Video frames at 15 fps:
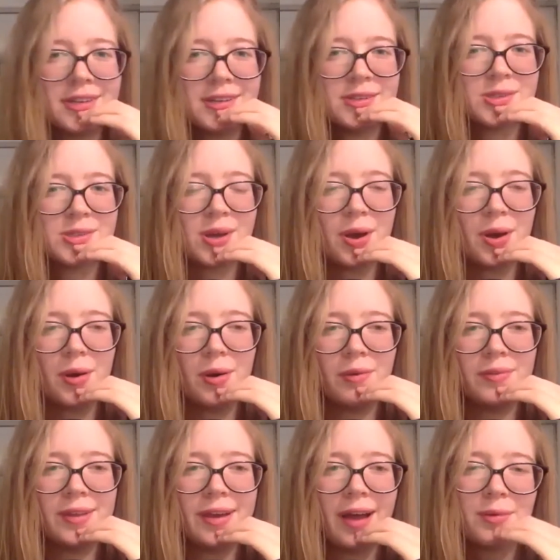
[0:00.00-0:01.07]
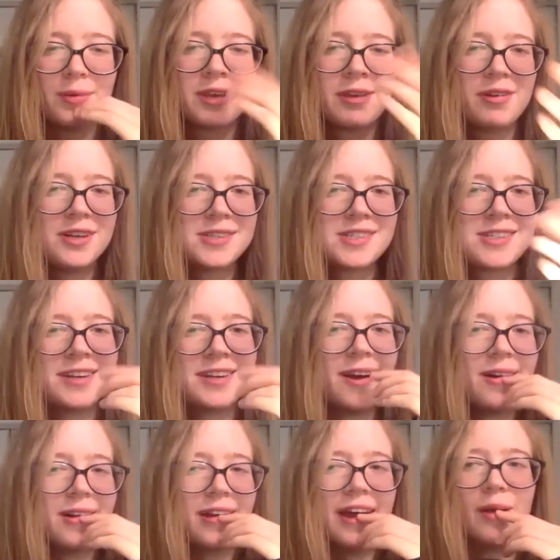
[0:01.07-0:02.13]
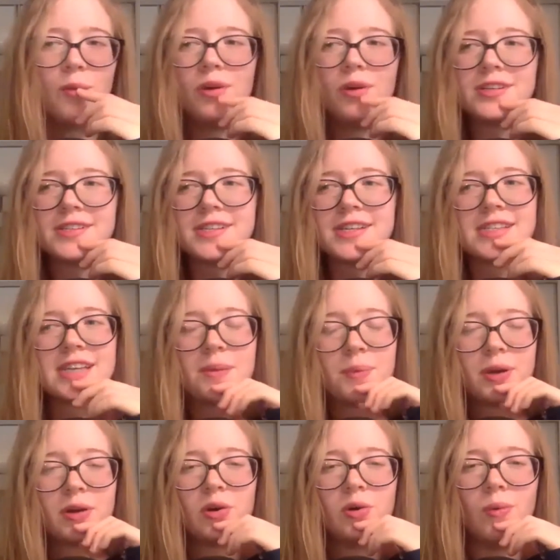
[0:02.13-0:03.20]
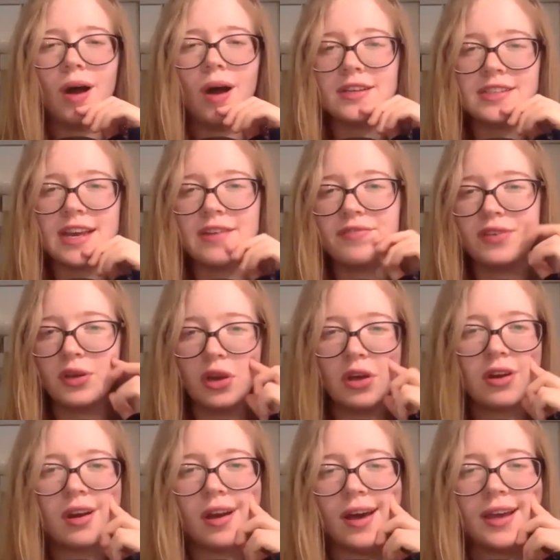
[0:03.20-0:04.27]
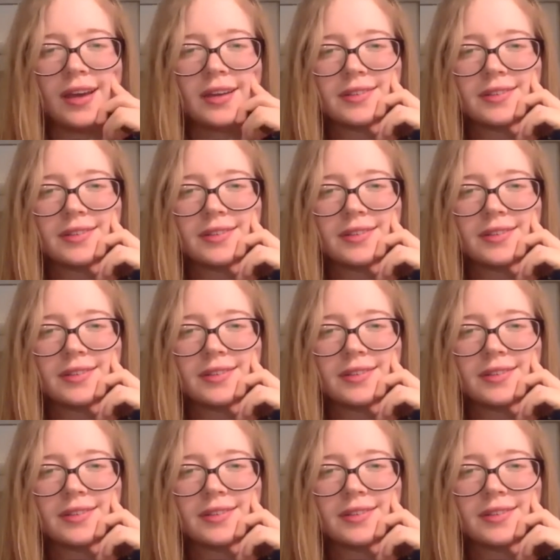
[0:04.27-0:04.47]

So I'm curious to know, like, what does a typical work day for you look like?